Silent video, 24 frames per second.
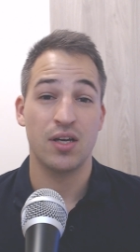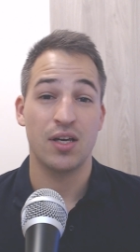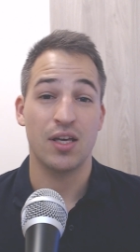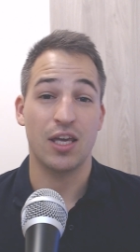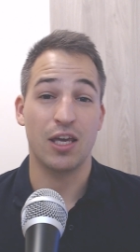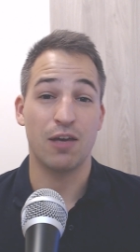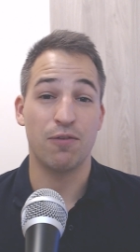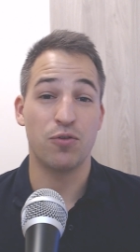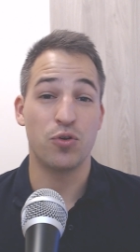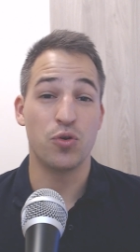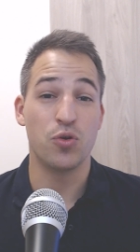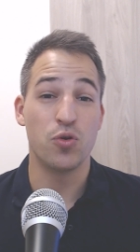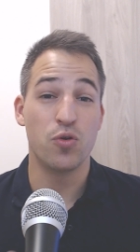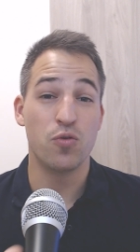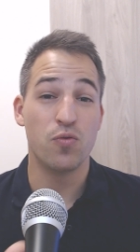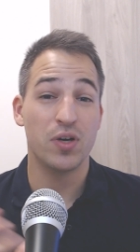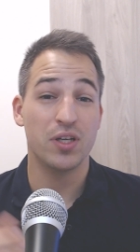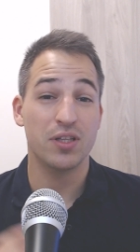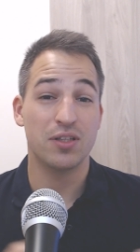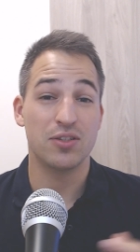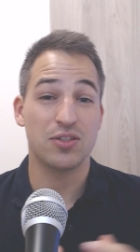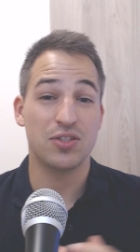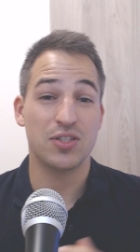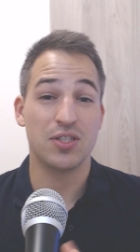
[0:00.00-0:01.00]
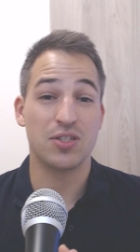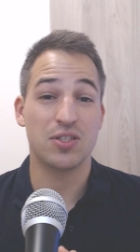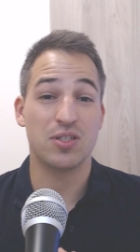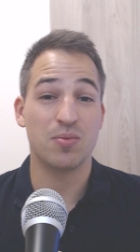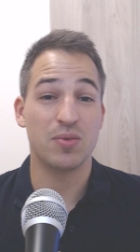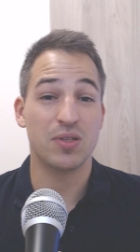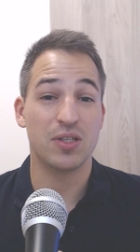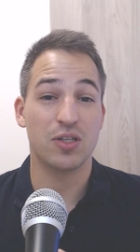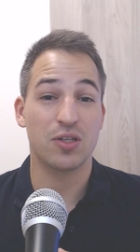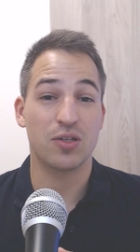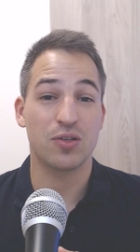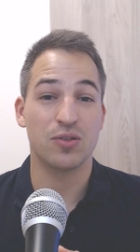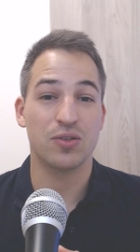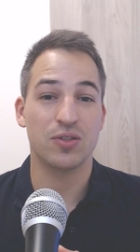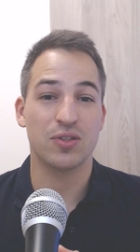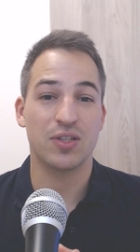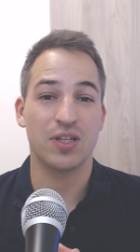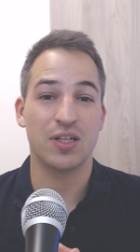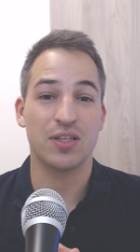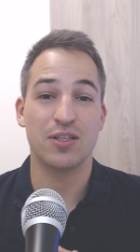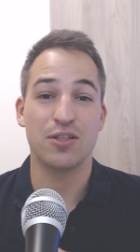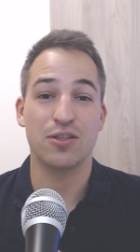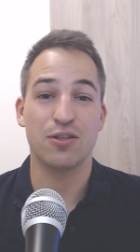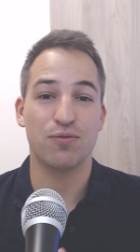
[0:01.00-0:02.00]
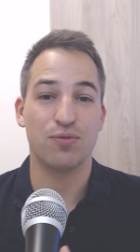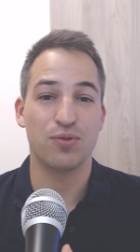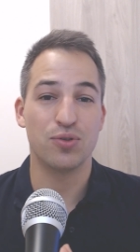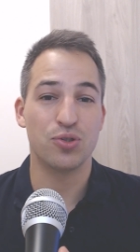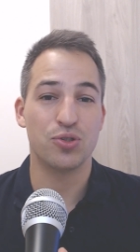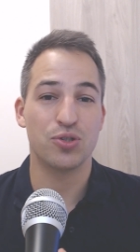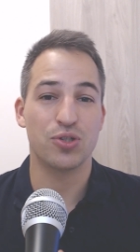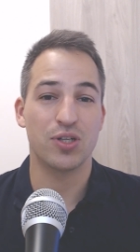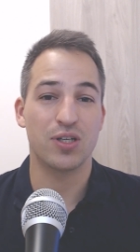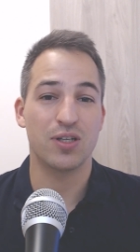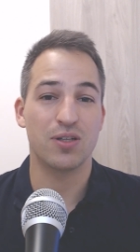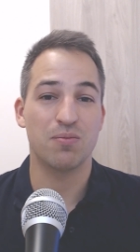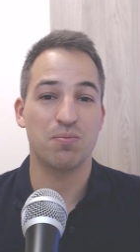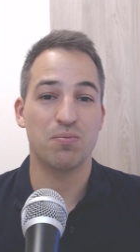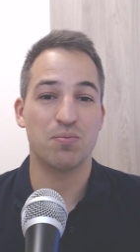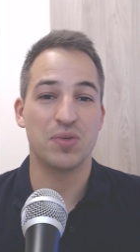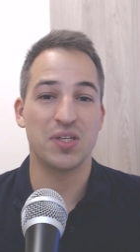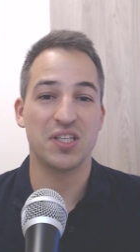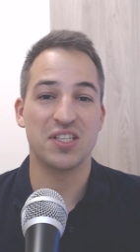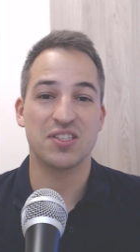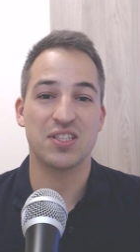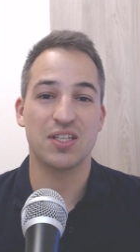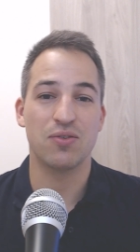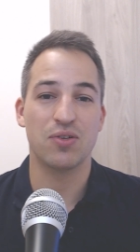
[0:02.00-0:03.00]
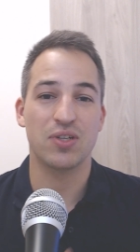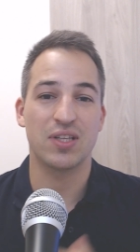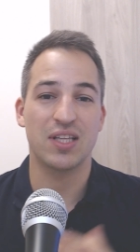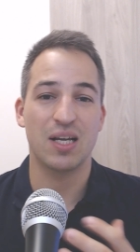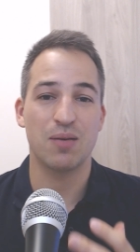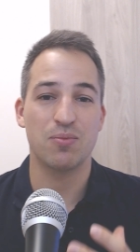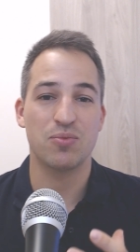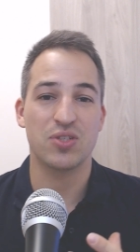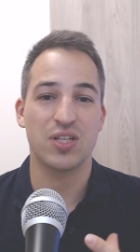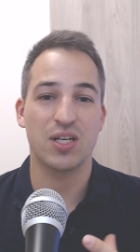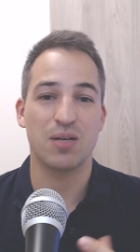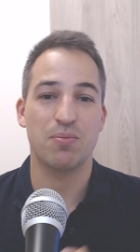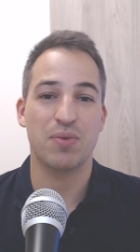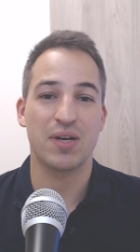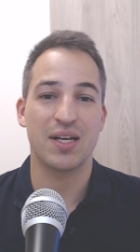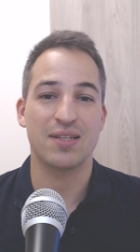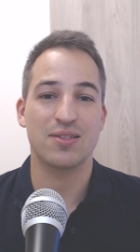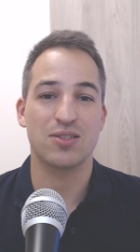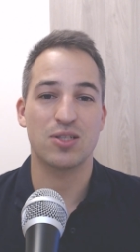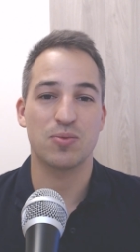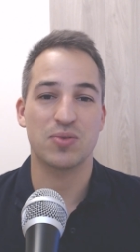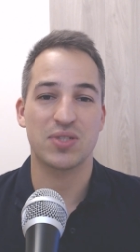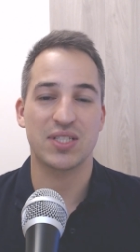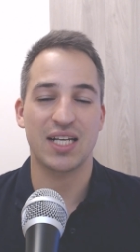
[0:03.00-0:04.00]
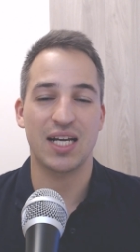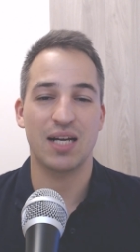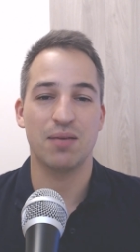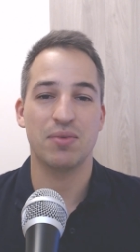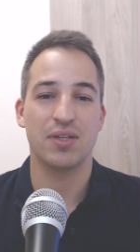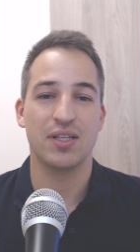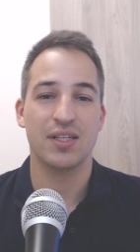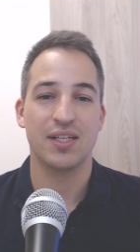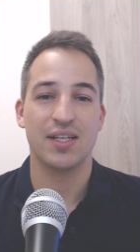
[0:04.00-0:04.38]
If you want to see similar content in the future, please give a thumbs up and subscribe.